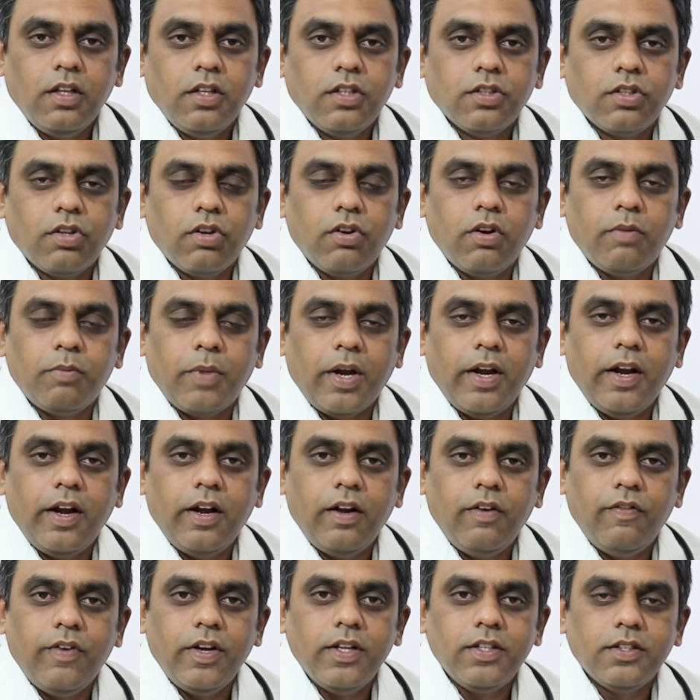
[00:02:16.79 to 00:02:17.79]
So my
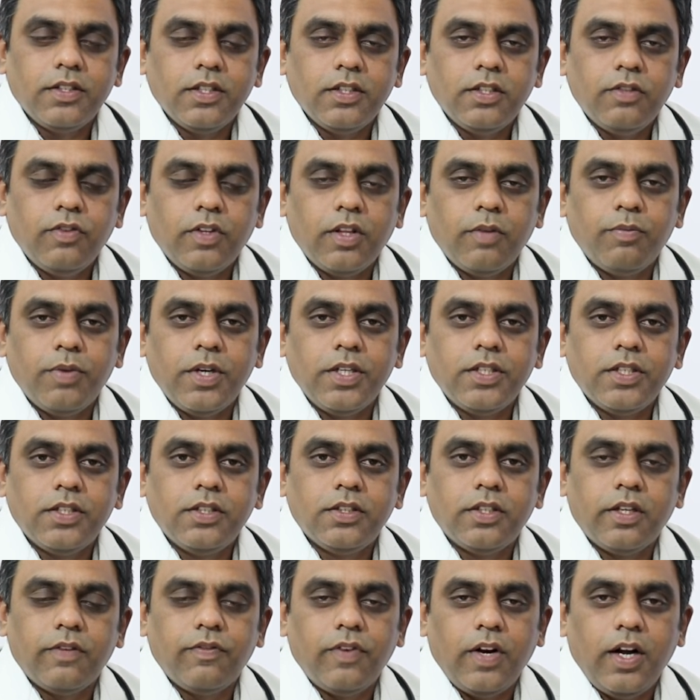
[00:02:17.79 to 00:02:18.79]
advice is, in the
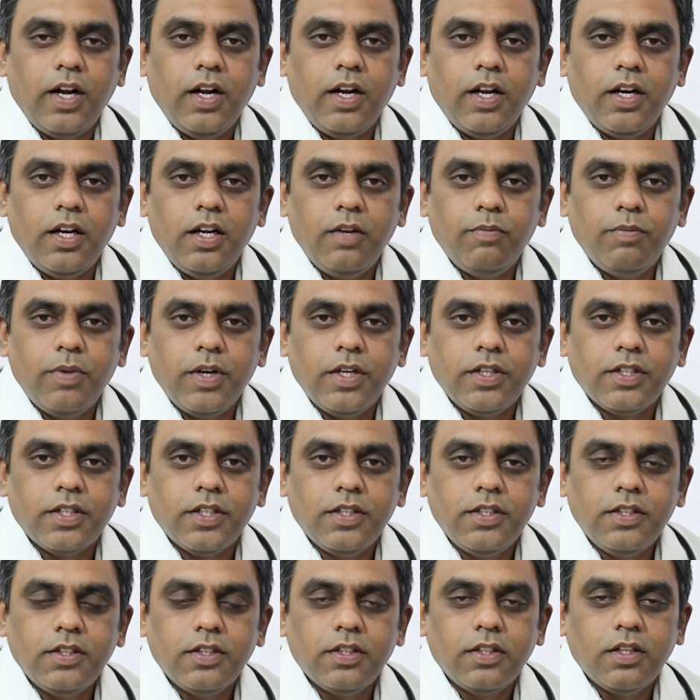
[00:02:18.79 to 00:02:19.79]
patients of elderly
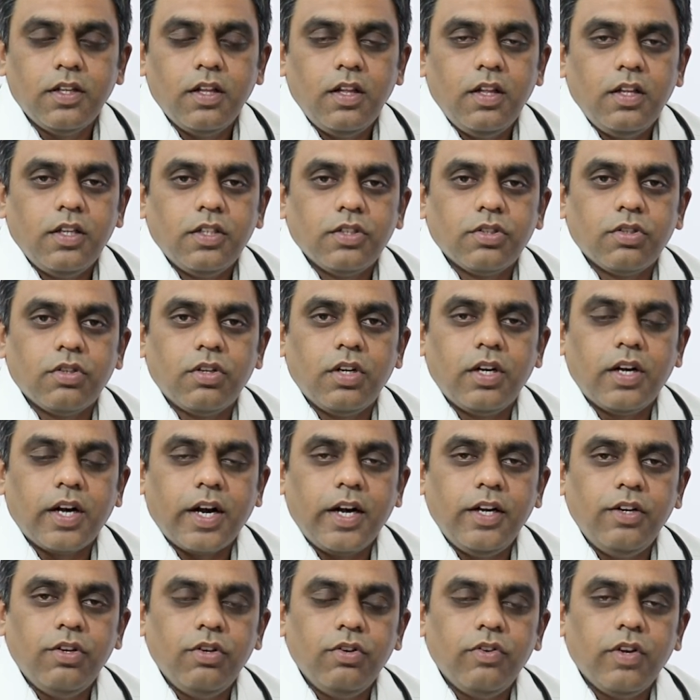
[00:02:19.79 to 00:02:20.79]
patients, so
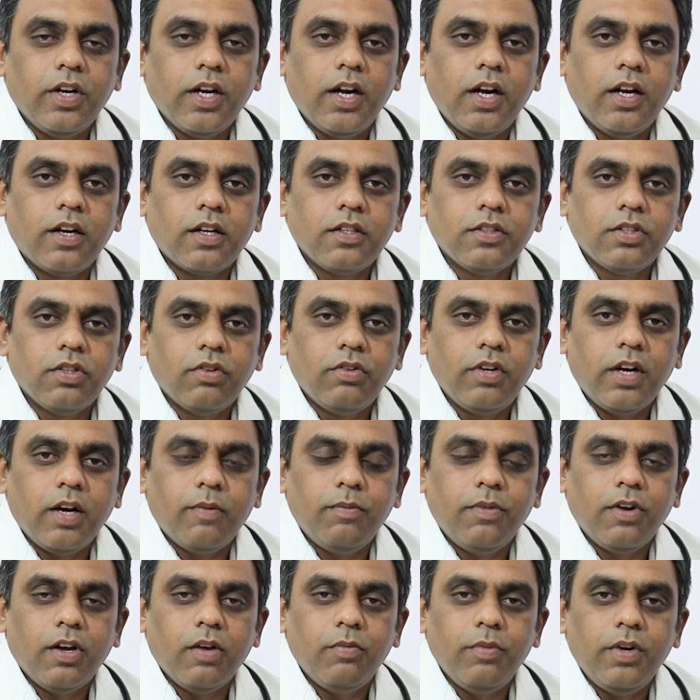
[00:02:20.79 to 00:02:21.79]
try to do an ultrasound
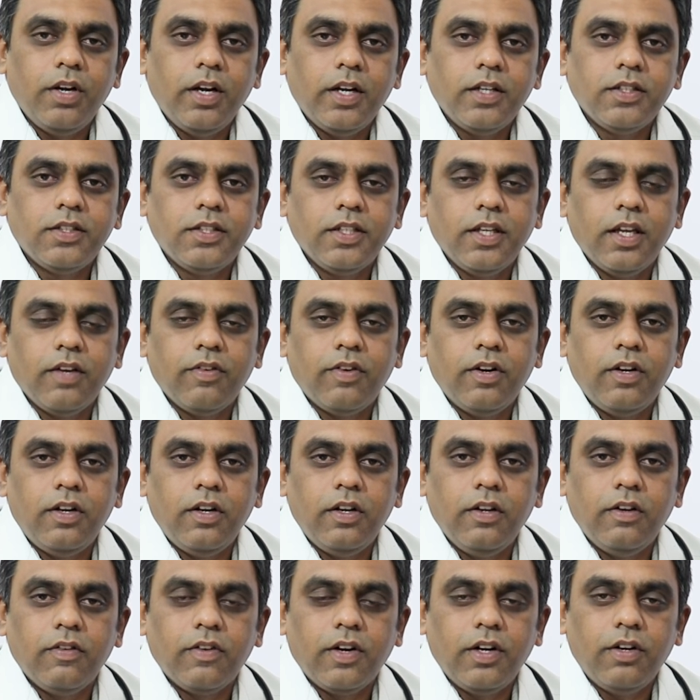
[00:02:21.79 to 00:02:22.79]
abdomen and
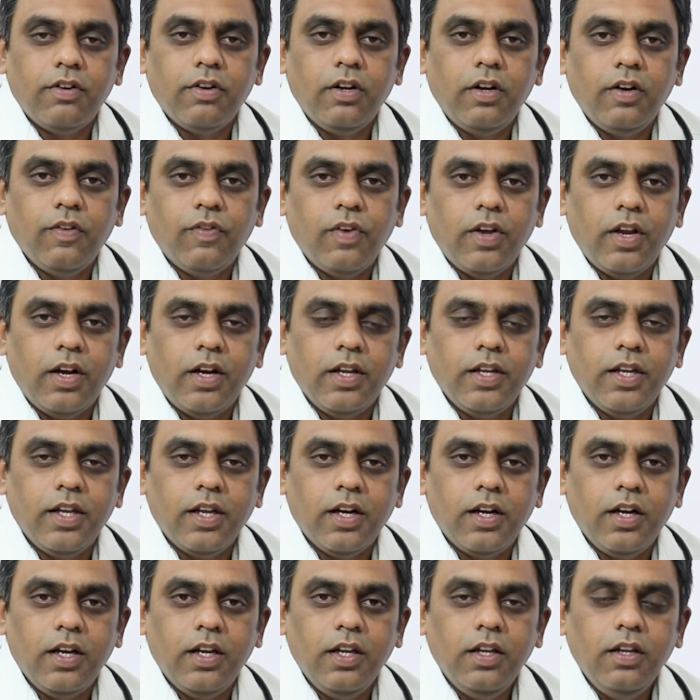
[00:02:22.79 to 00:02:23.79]
CA-125 on a
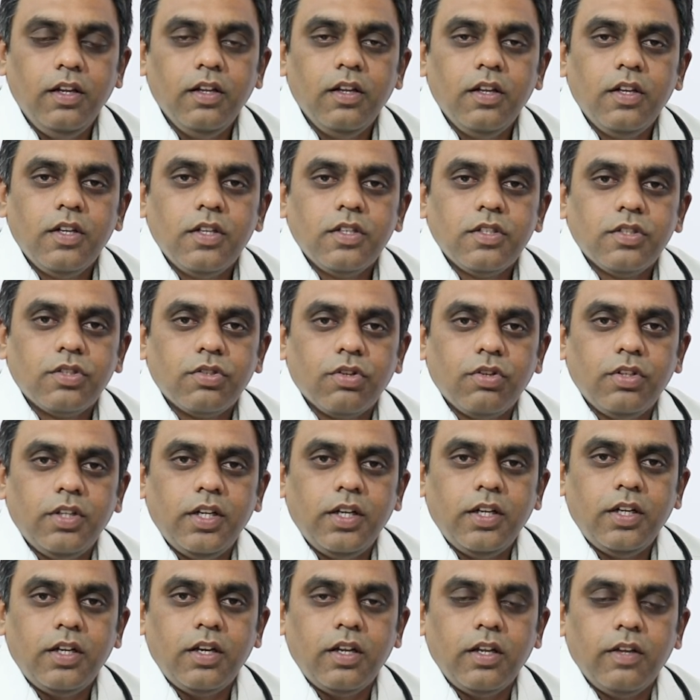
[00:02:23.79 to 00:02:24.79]
yearly, so
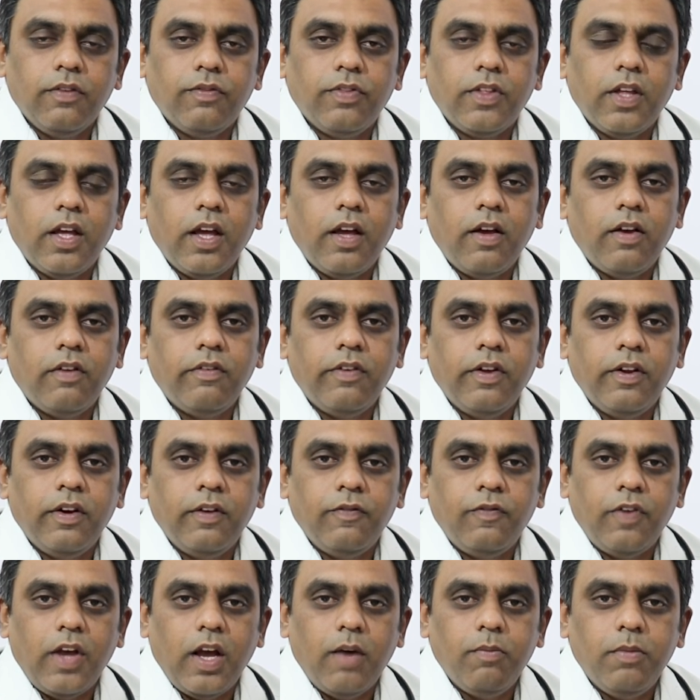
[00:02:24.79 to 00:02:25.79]
that if they have
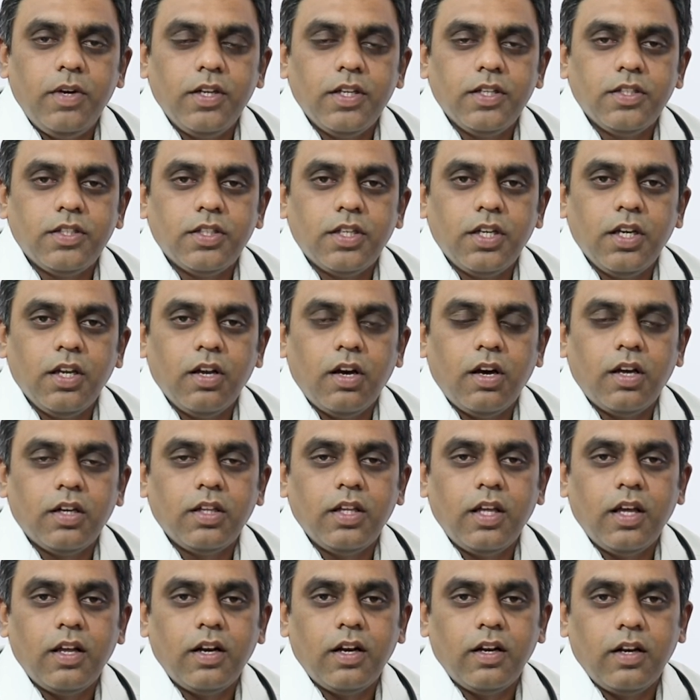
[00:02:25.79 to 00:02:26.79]
a family history or
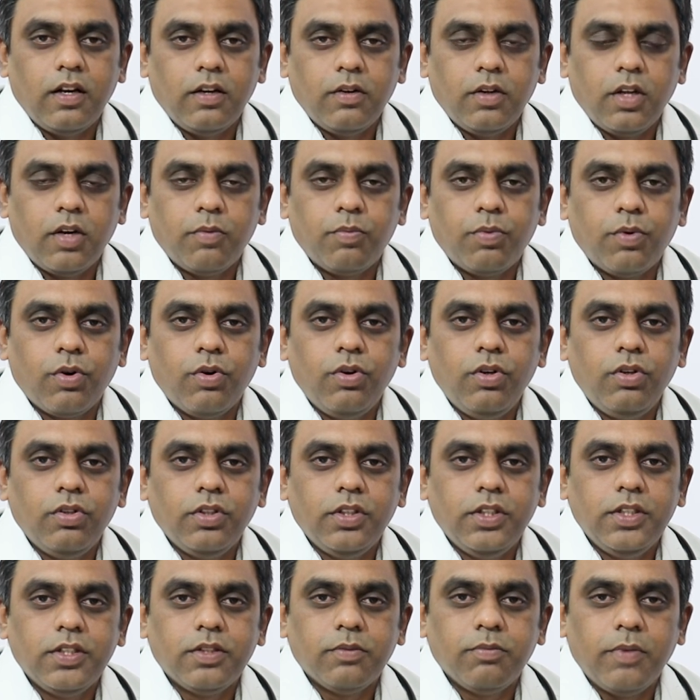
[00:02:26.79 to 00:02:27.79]
they are prone to
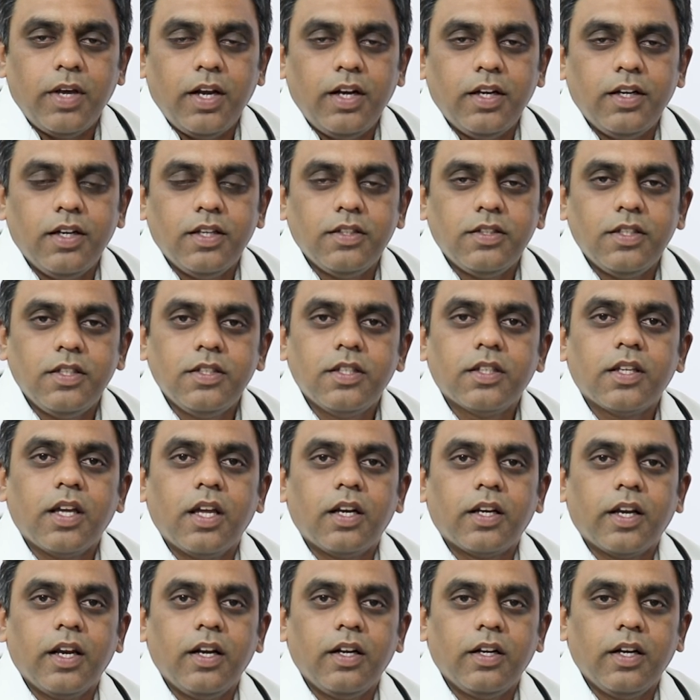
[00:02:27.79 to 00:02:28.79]
these malignancies,
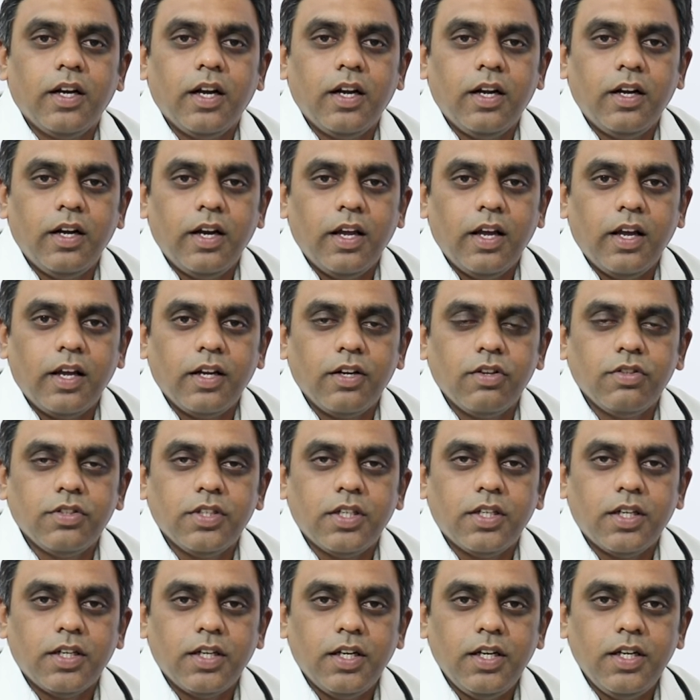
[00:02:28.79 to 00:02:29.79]
or can get
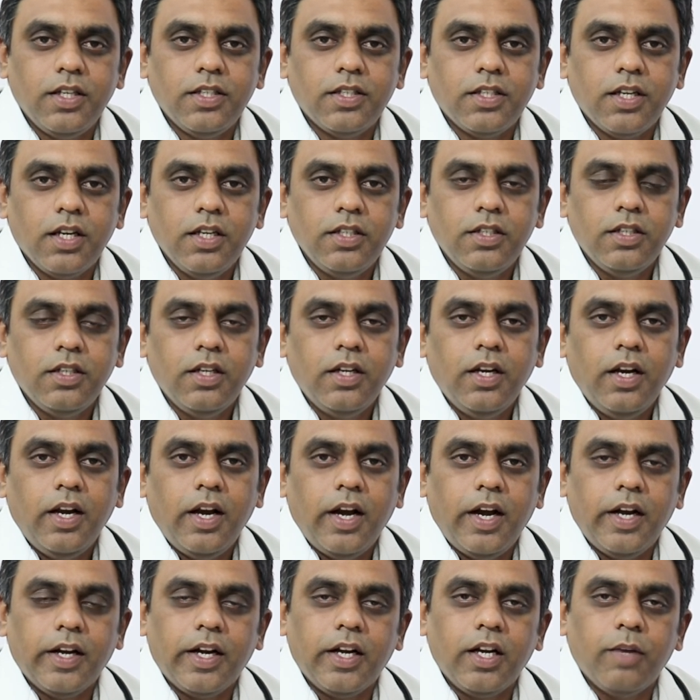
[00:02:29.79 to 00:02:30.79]
diagnosed at an early stage
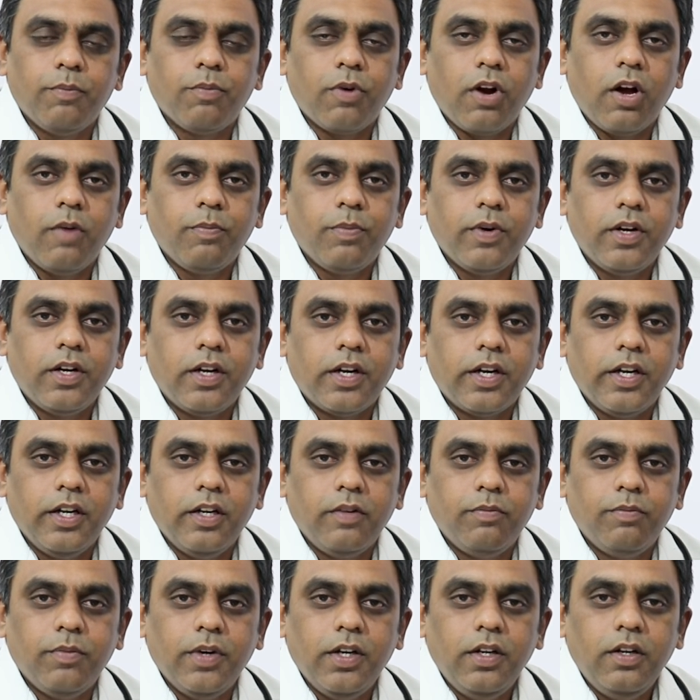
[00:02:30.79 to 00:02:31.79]
and get a proper
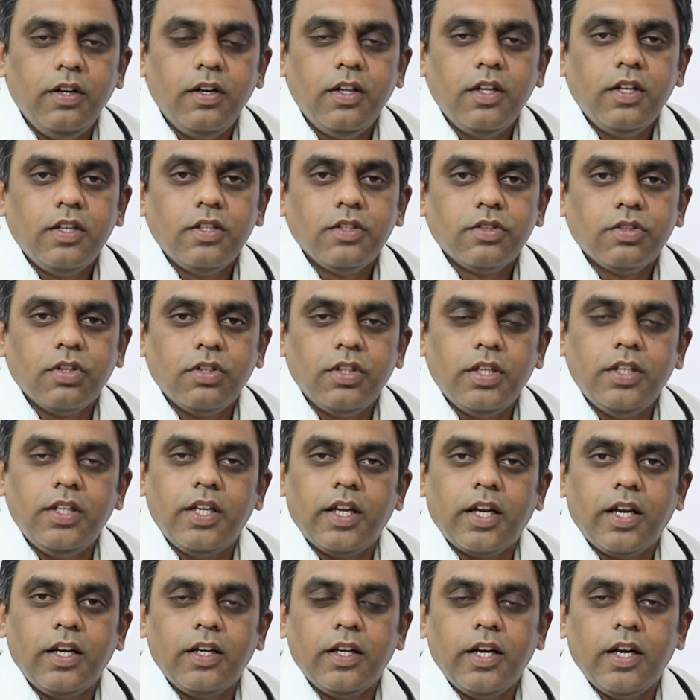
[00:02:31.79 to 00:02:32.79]
treatment so that
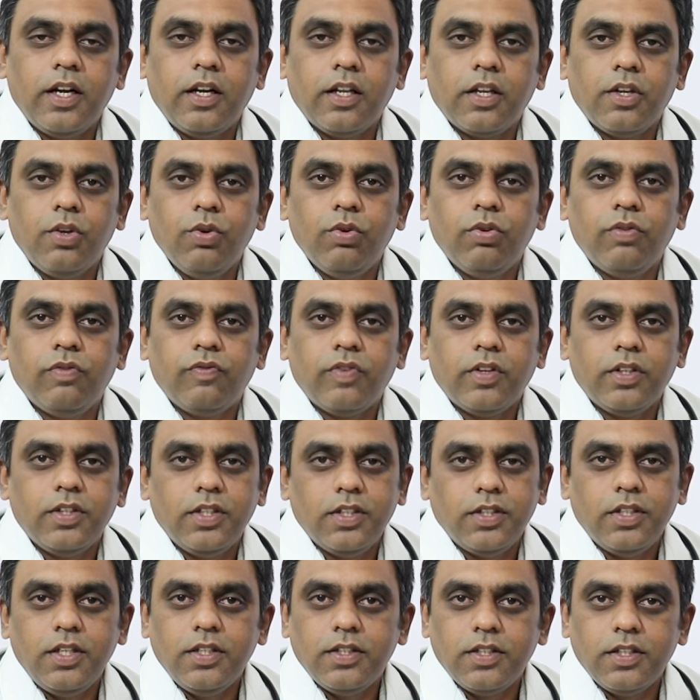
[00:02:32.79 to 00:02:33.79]
they can get a cure for
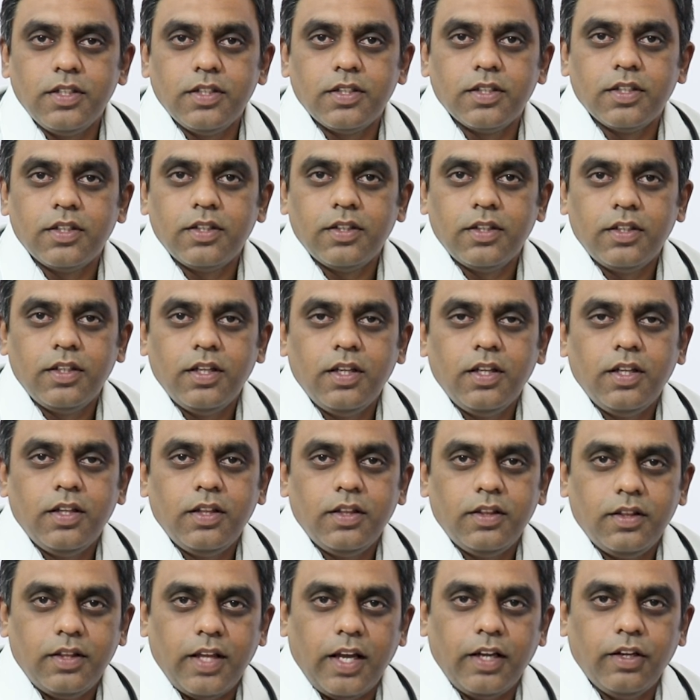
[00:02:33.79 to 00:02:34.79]
this disease.
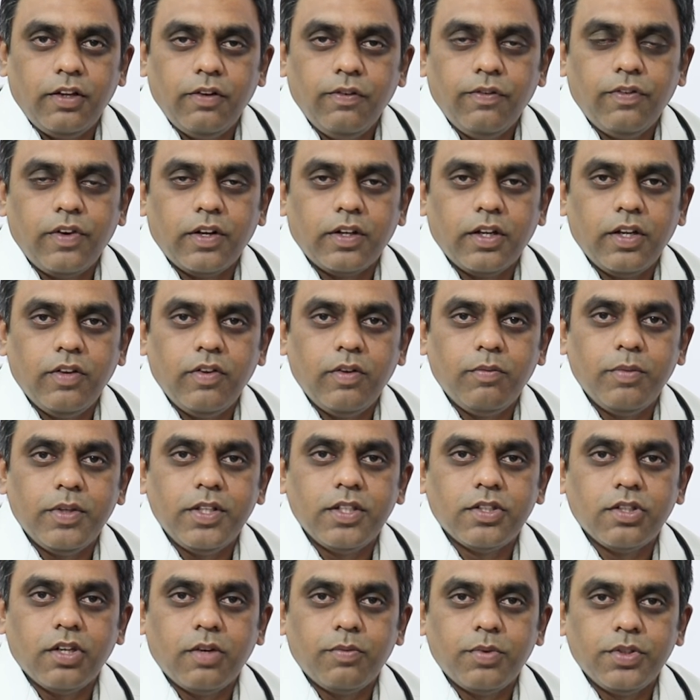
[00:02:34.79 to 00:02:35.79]
Thank you for giving me
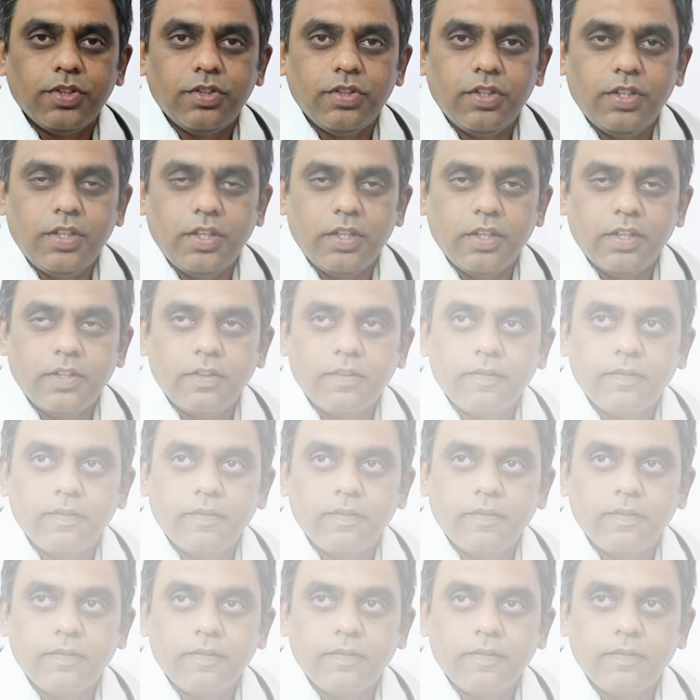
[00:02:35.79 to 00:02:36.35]
this opportunity.